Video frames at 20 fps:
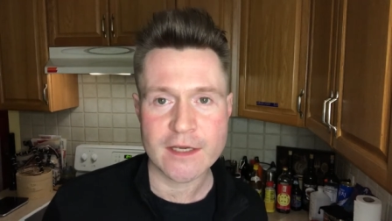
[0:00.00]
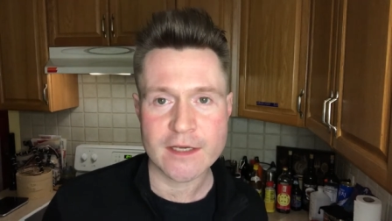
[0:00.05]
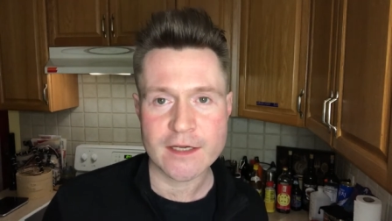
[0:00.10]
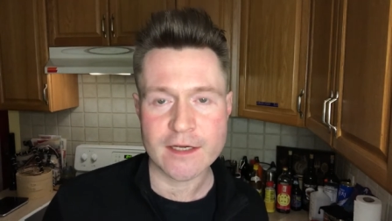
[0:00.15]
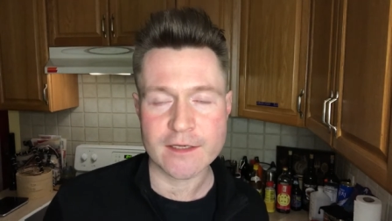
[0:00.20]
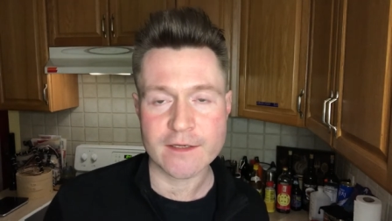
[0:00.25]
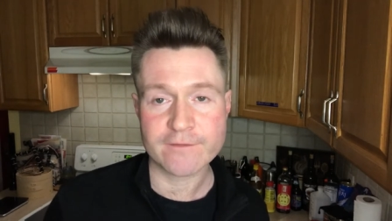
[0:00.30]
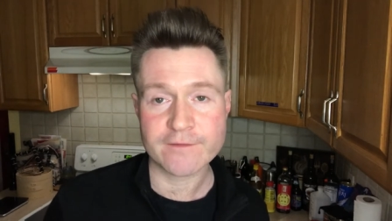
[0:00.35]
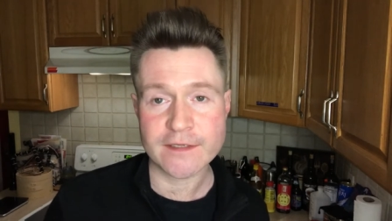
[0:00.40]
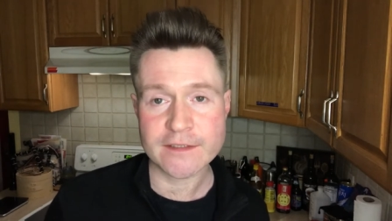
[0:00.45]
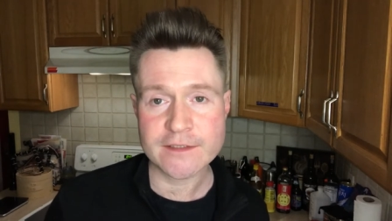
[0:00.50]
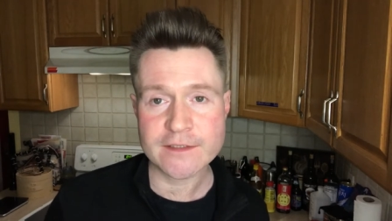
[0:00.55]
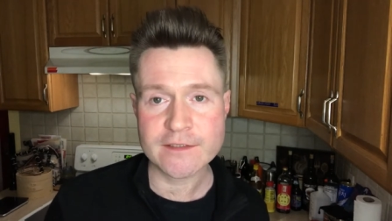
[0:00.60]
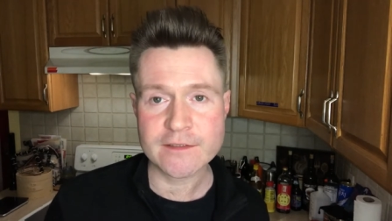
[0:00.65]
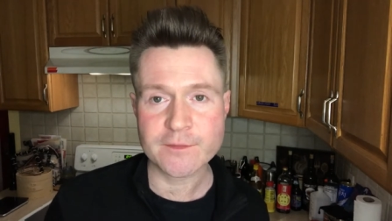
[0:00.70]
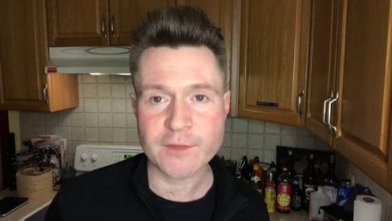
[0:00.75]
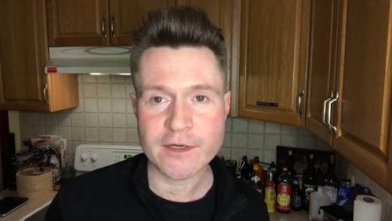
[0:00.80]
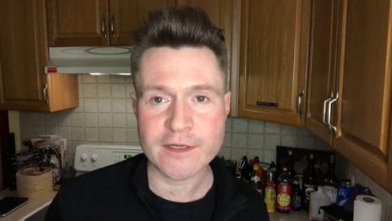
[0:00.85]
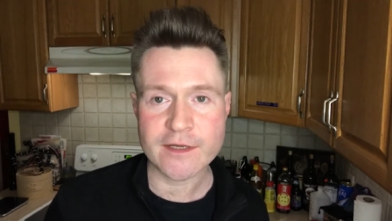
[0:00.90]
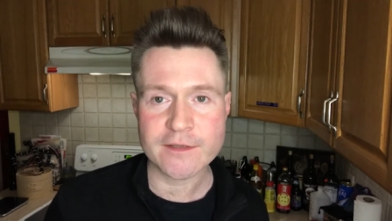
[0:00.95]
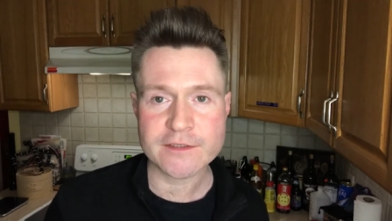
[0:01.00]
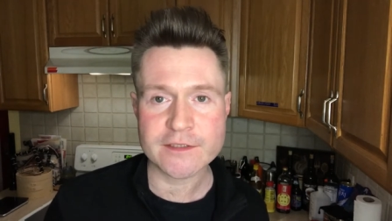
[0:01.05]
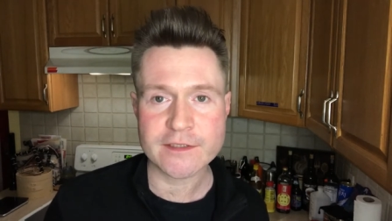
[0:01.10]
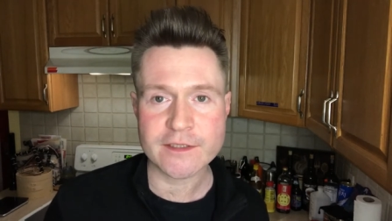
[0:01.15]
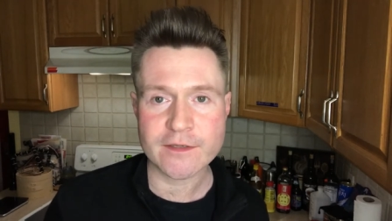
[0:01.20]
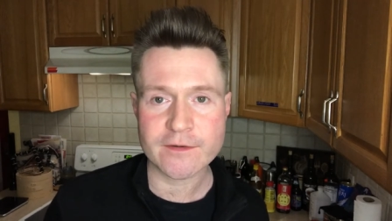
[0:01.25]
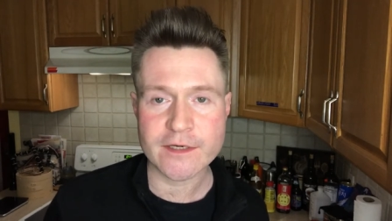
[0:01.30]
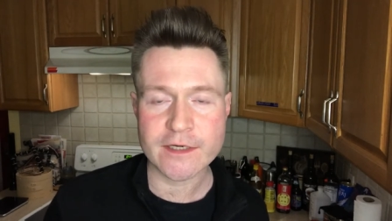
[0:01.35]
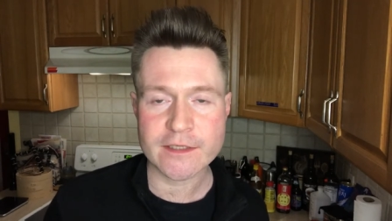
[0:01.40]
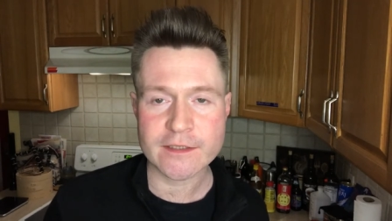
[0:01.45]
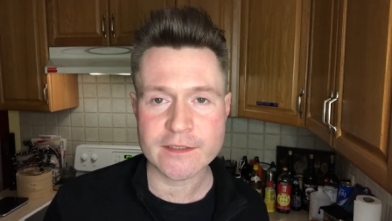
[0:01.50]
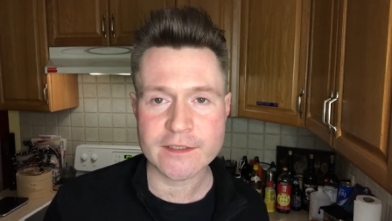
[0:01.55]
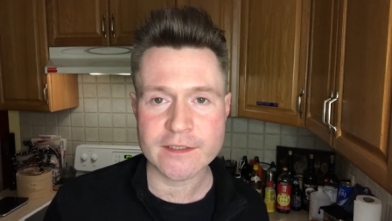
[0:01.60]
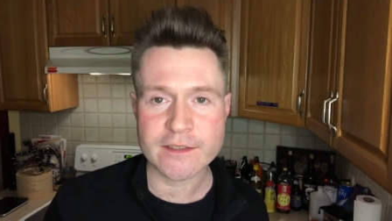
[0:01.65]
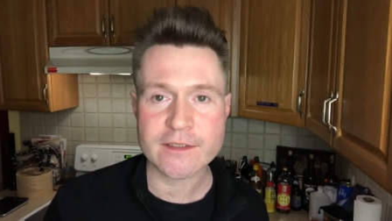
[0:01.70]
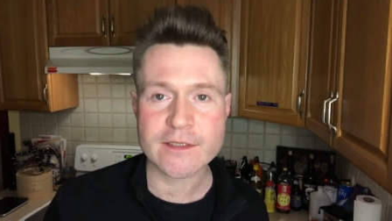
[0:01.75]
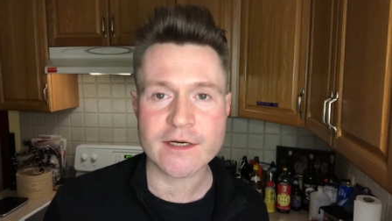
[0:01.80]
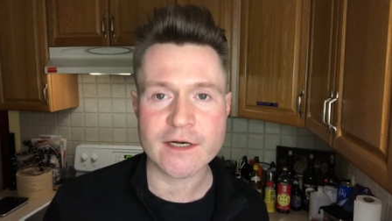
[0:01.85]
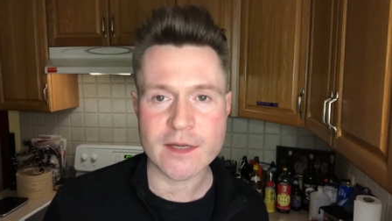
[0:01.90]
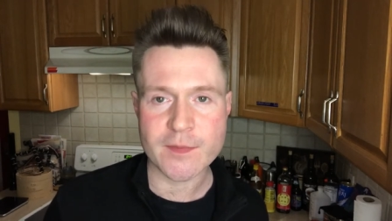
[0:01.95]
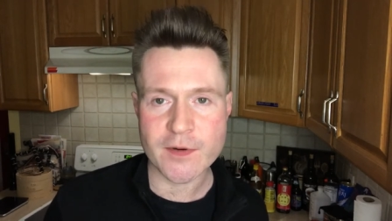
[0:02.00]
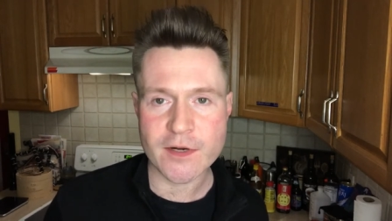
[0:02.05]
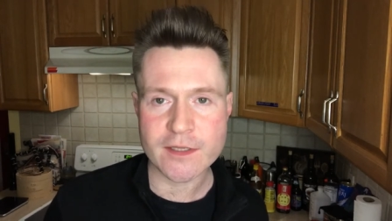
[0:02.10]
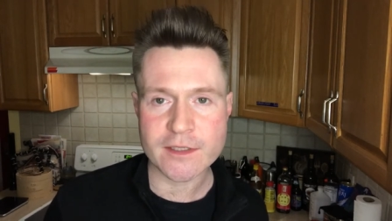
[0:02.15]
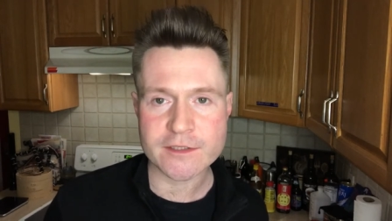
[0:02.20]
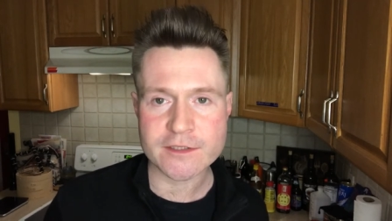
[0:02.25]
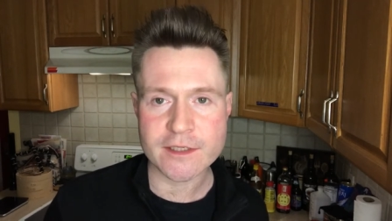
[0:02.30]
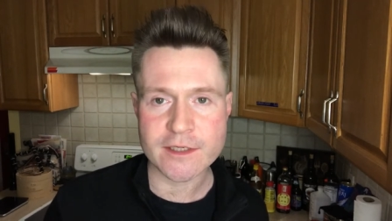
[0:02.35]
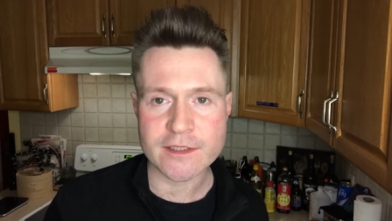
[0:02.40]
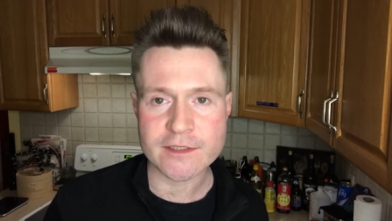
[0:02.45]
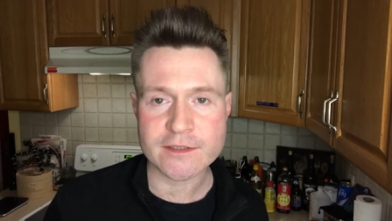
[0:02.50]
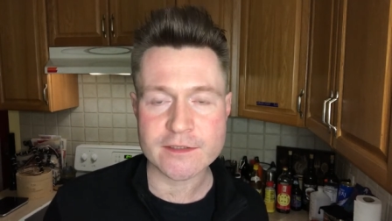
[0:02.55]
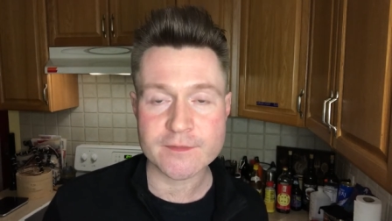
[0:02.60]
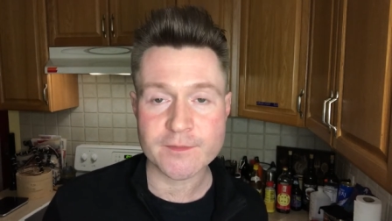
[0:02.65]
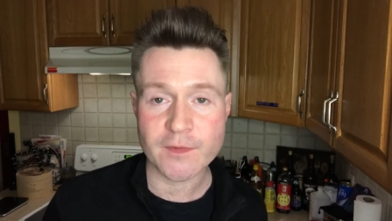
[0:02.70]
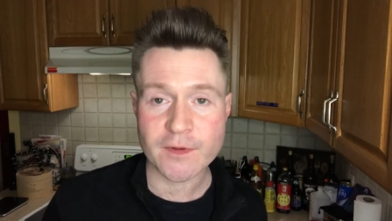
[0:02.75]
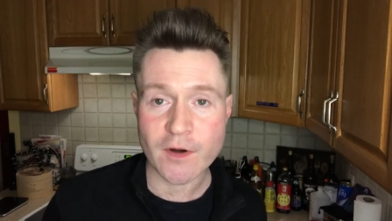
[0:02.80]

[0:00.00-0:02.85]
And if I didn't pronounce it correctly, I apologize.